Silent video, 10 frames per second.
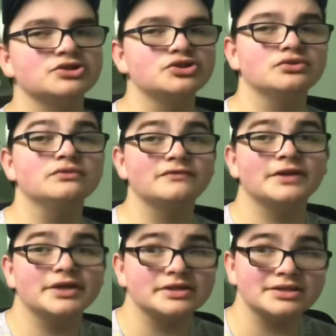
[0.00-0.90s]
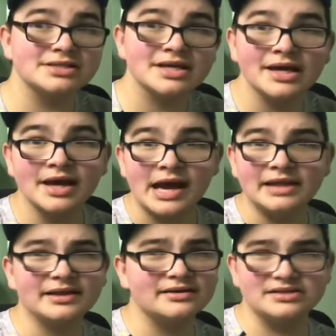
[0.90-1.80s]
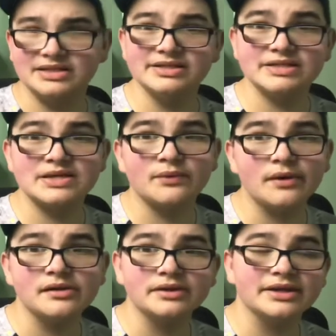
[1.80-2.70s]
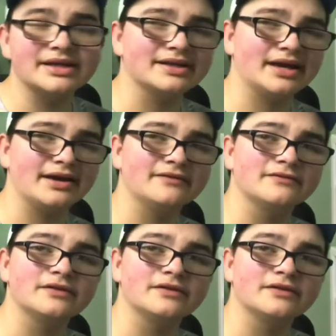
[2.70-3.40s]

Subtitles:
two figures that are decent quality and have